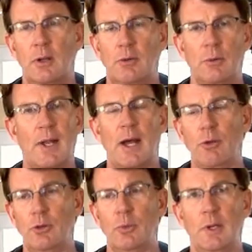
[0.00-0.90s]
to now
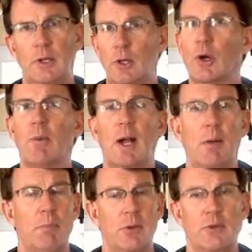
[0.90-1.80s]
doing
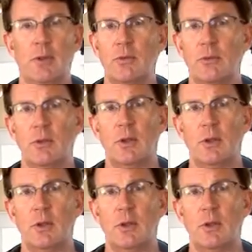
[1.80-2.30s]
year-round business